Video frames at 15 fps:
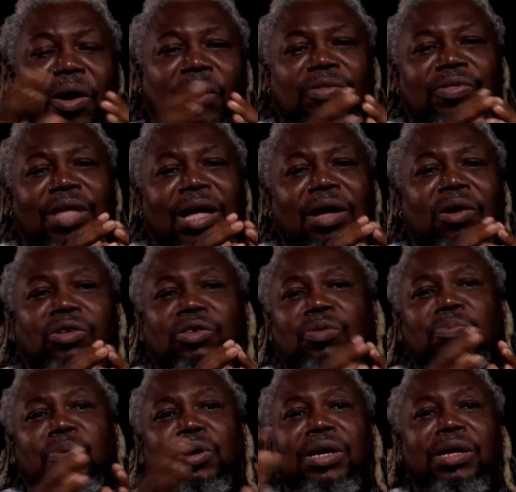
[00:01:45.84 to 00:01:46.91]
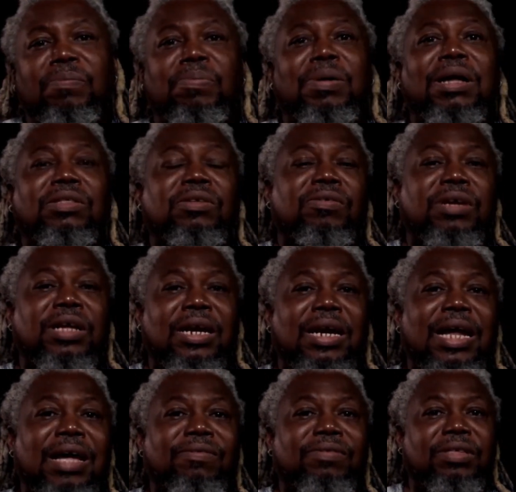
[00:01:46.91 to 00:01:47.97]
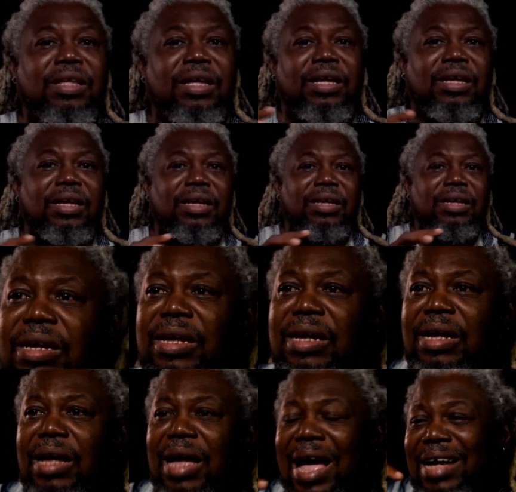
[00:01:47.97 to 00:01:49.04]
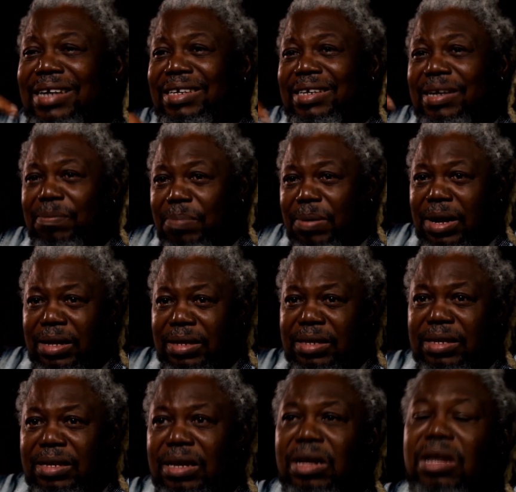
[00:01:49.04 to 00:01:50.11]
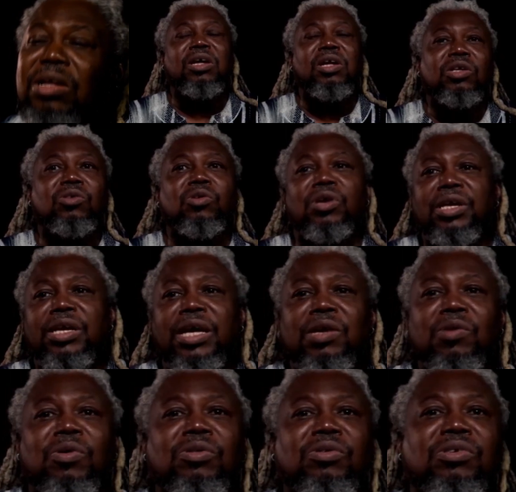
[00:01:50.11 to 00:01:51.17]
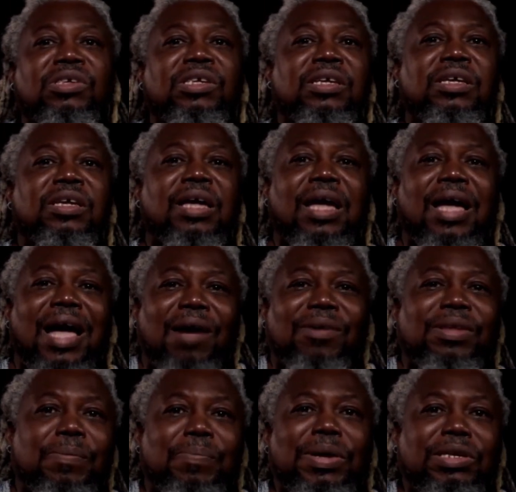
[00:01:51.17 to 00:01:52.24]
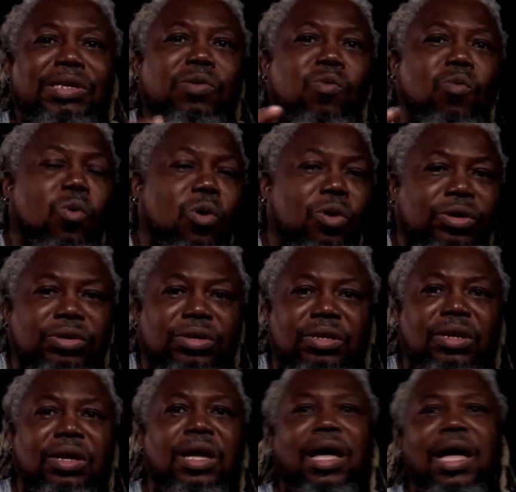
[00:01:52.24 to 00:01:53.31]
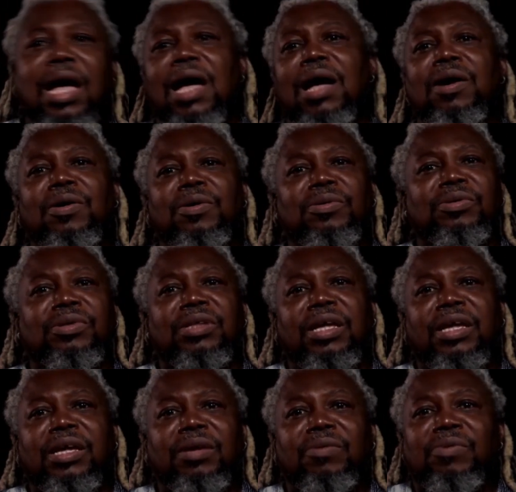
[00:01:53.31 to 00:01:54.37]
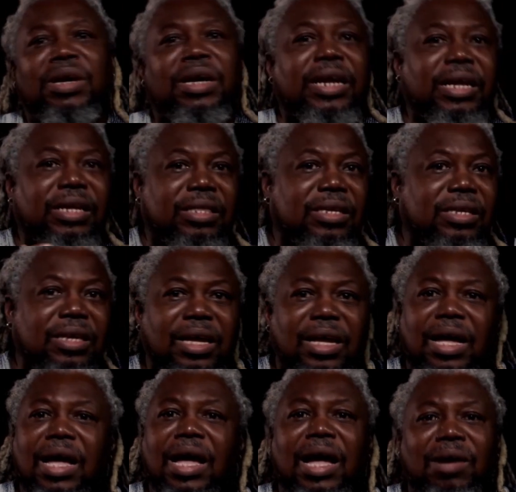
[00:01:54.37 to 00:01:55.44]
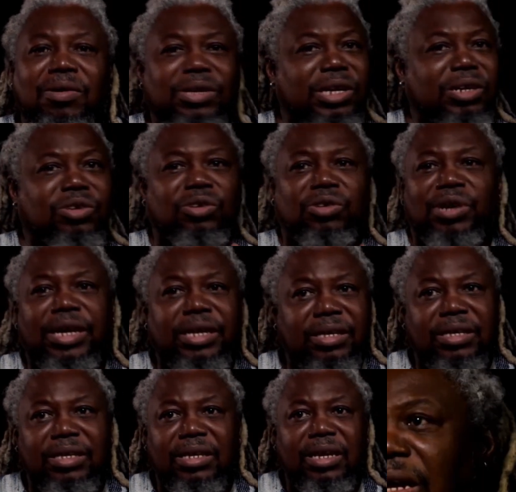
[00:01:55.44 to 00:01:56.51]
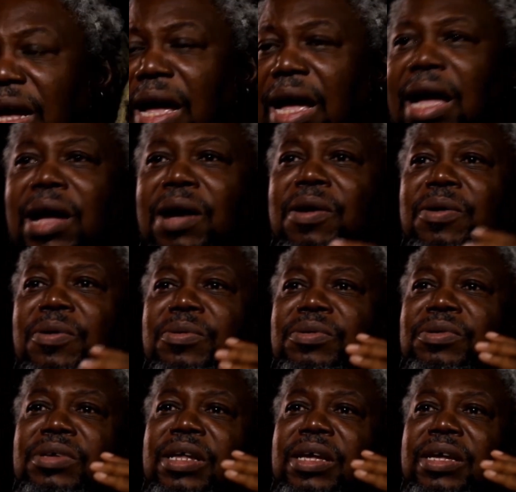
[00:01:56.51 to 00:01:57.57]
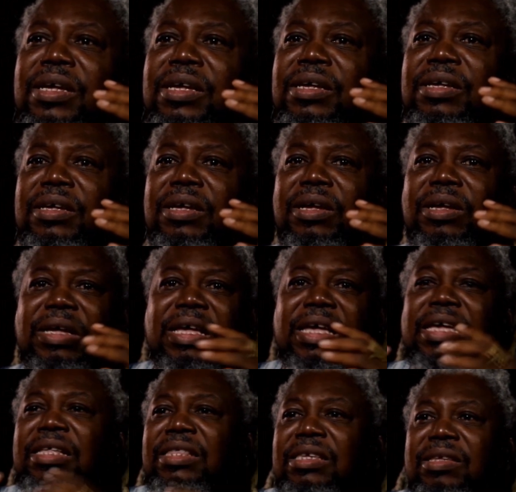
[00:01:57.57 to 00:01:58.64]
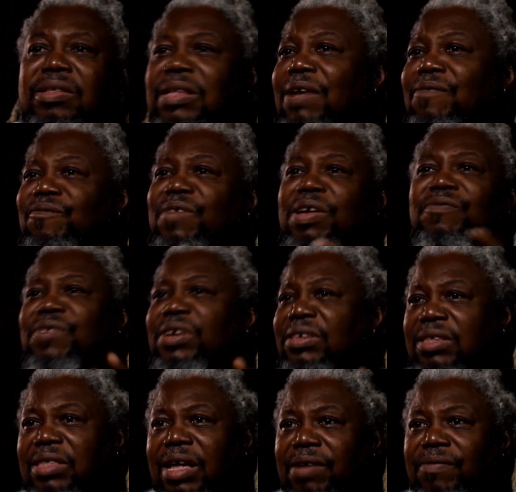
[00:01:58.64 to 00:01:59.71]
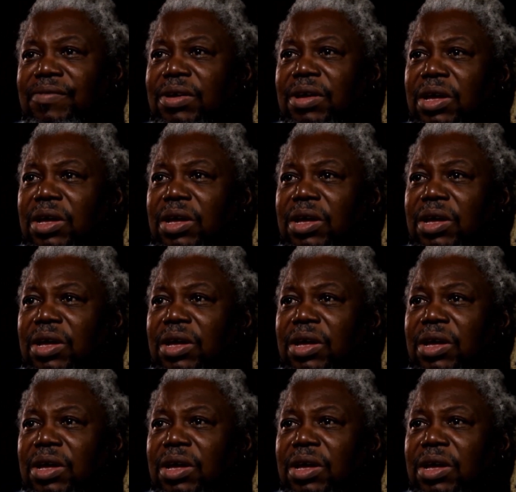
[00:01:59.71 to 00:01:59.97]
other unspoken part of their lives, the action parts. So here you want to see how the person walks, how they relate, how they dress, how they eat, their favorite stuff.